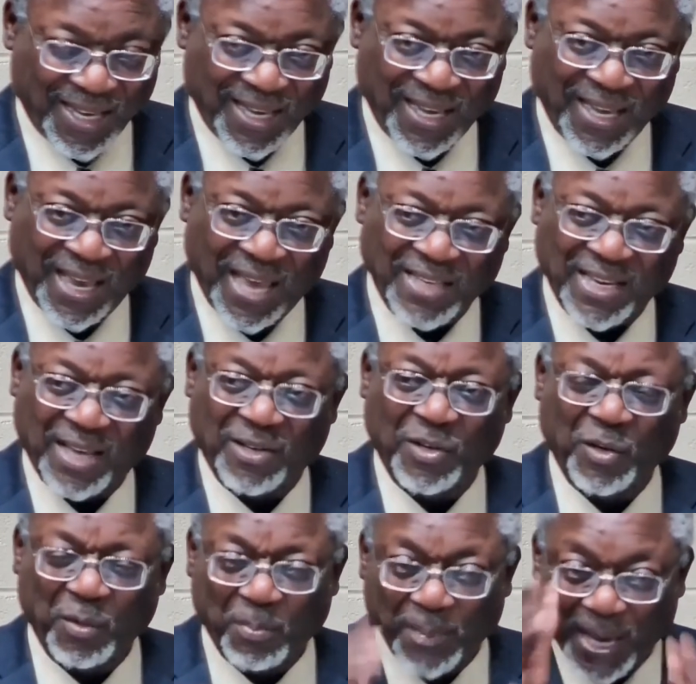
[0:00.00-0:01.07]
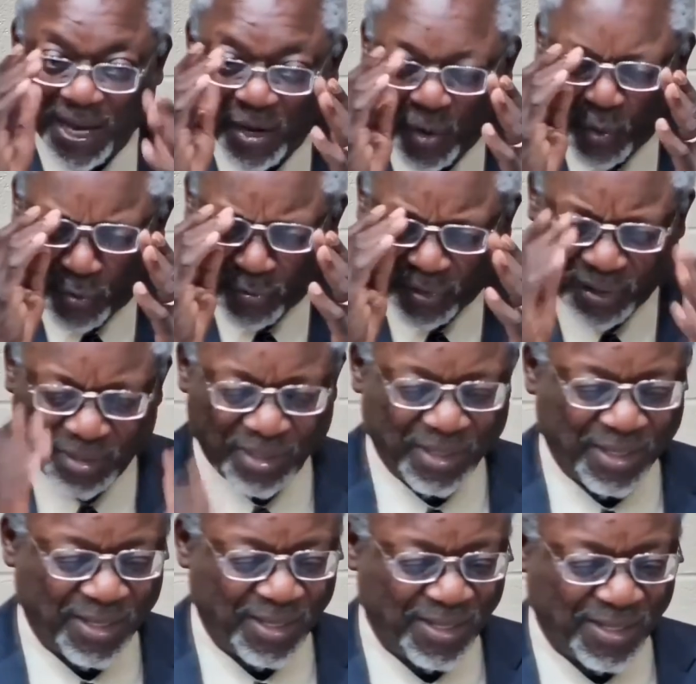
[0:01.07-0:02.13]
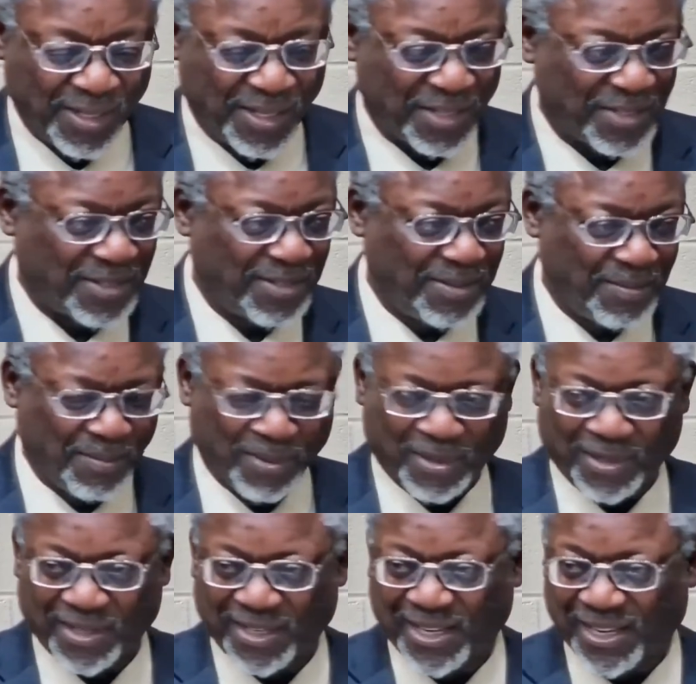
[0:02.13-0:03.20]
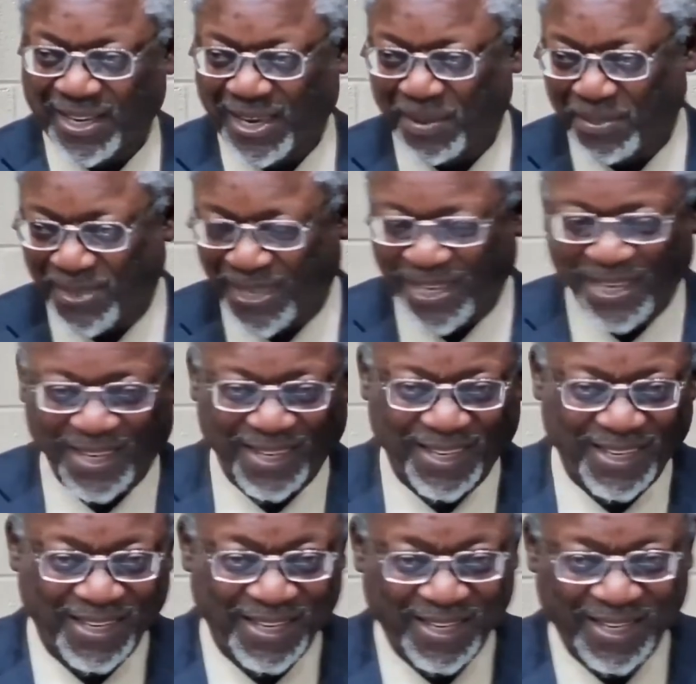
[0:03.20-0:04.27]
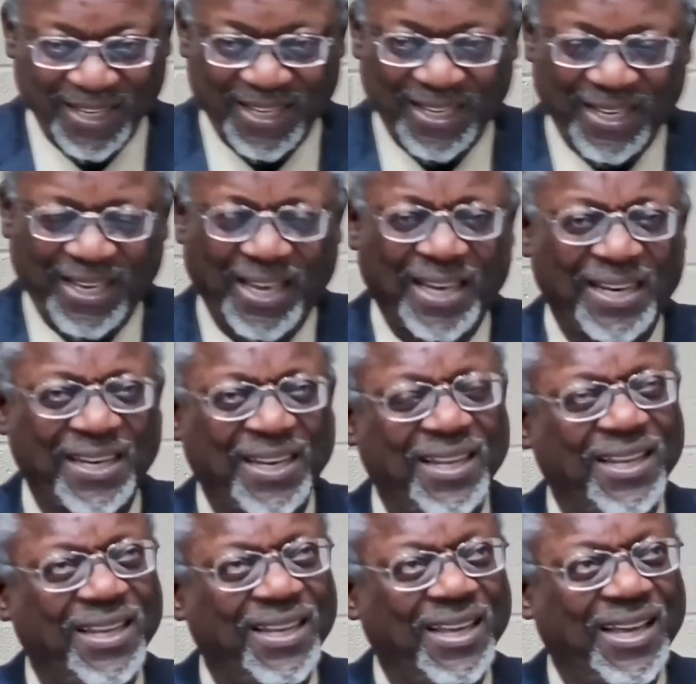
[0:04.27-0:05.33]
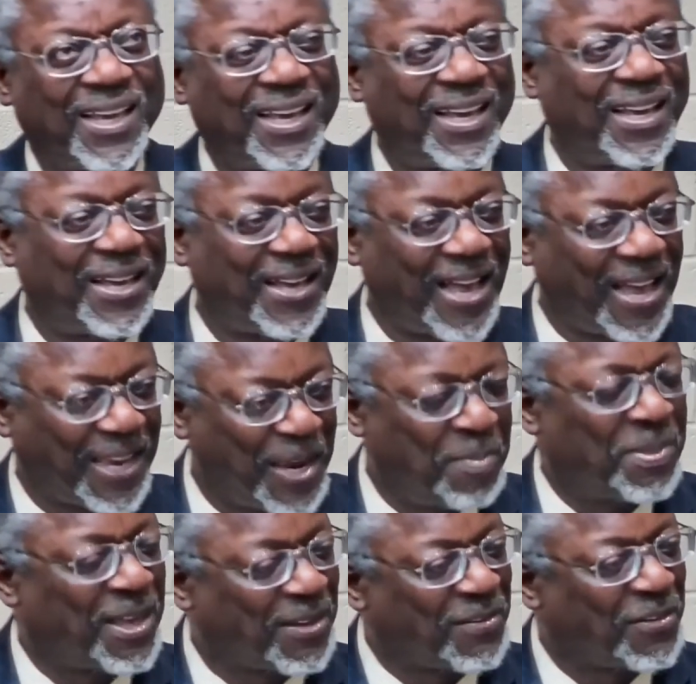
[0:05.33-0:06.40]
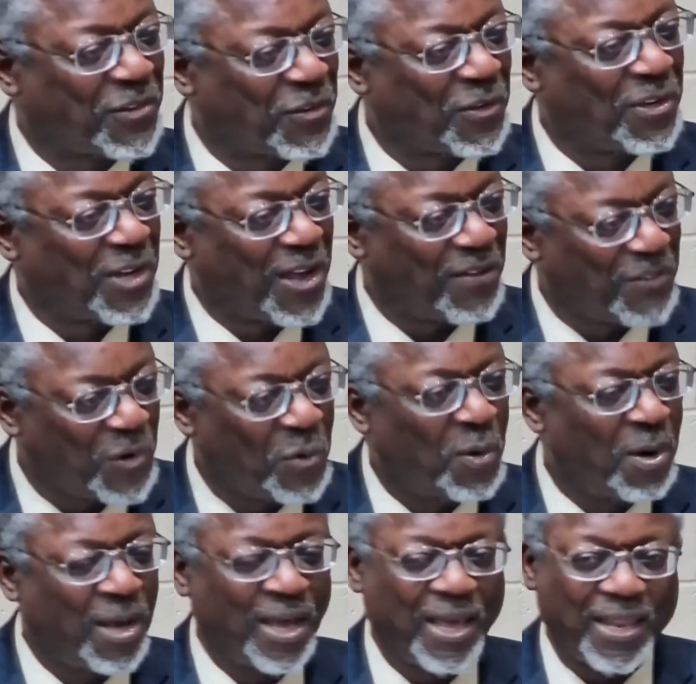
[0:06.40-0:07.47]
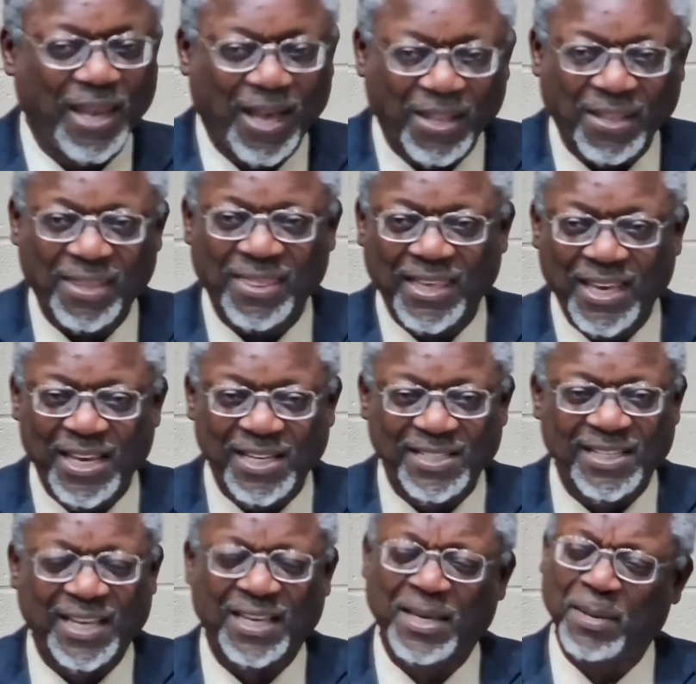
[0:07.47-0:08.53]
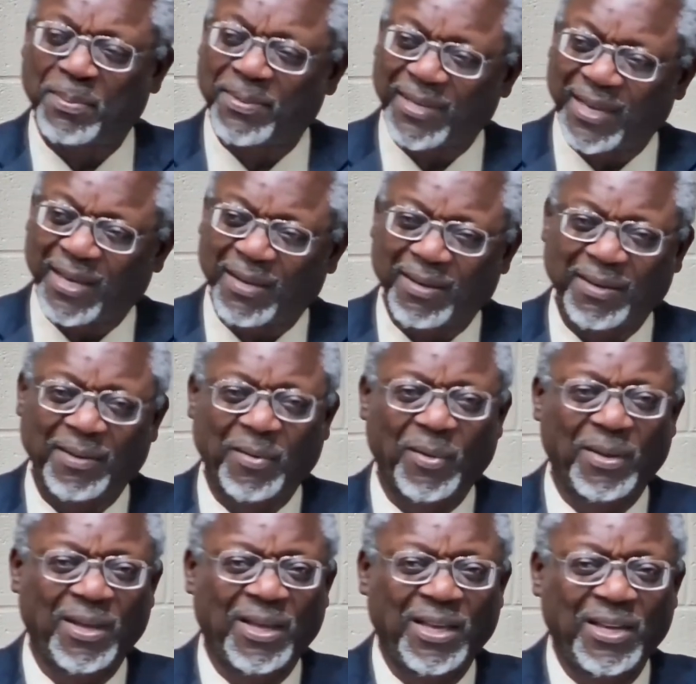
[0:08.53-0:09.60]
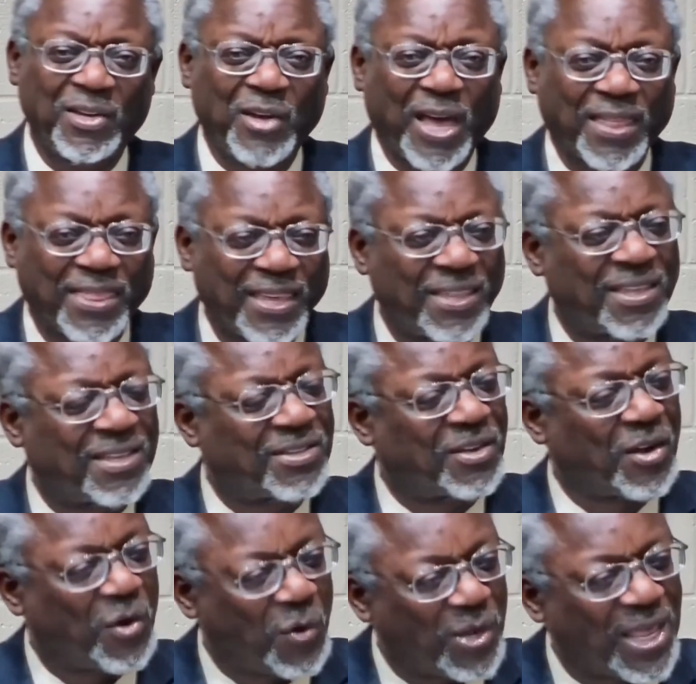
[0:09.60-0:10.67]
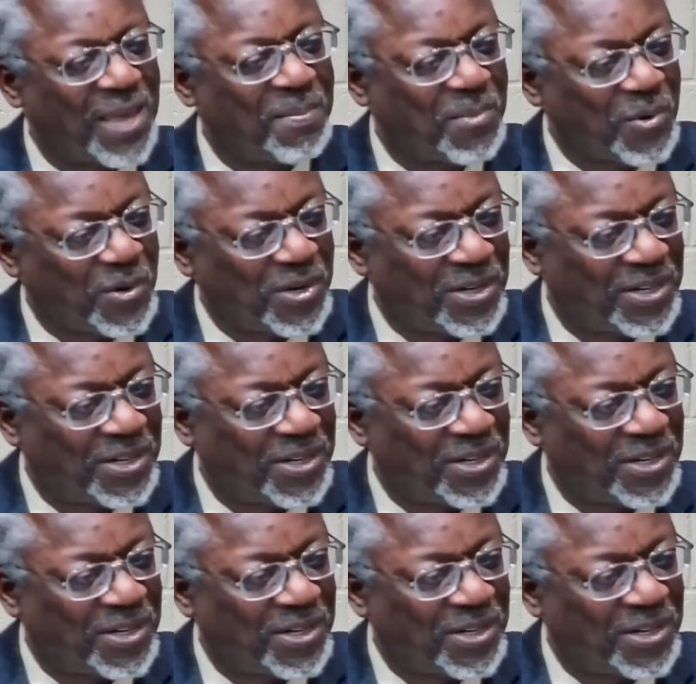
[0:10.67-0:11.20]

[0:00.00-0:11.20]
as I look back over this book and I keep thinking, and I keep thinking of uh, new and uh, other things, and I keep saying, you know, I think there's a whole lot more